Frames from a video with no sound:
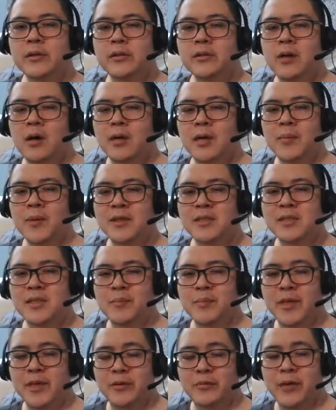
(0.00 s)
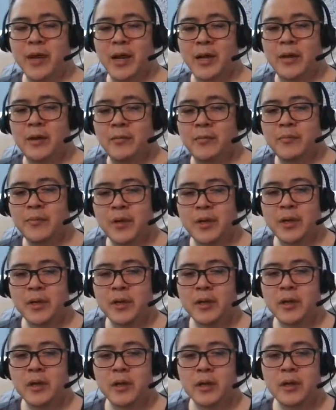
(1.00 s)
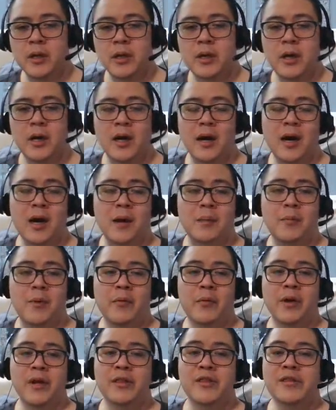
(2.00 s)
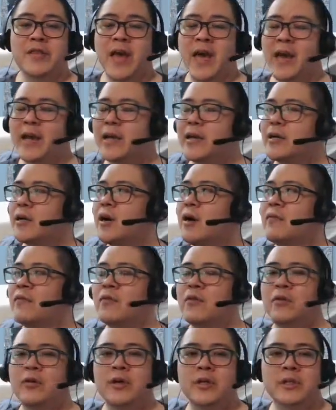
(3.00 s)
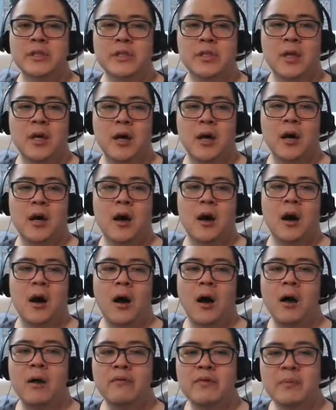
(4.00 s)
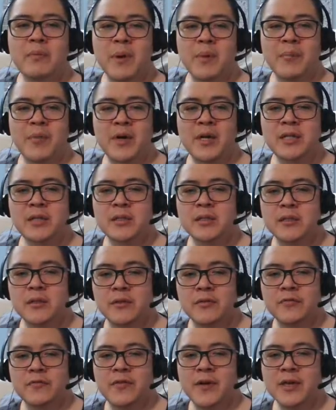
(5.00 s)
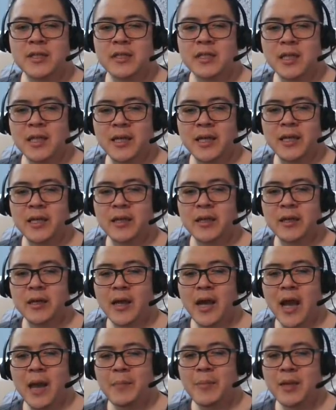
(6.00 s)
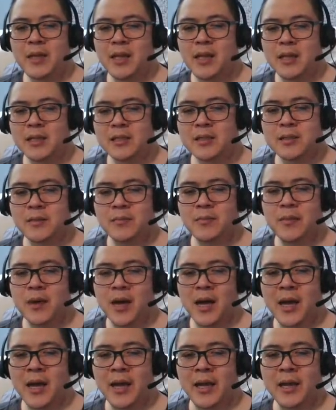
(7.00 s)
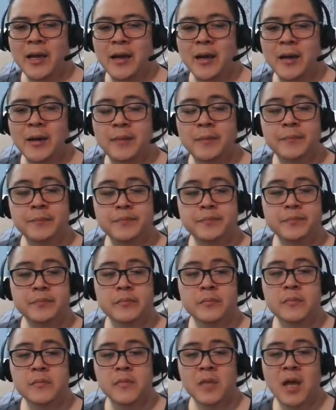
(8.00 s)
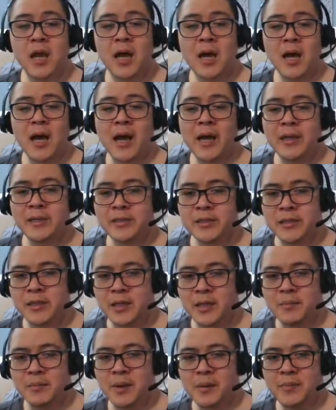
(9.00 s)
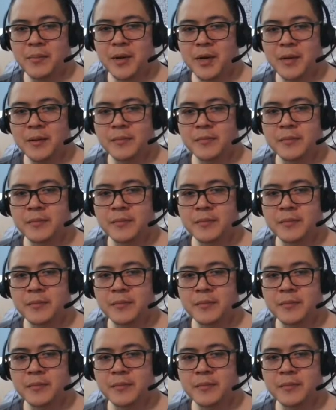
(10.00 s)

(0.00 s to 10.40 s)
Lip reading: talk about something random, but I want to thank, of course, all of the members. Firstly, Apilux, my highest tier member.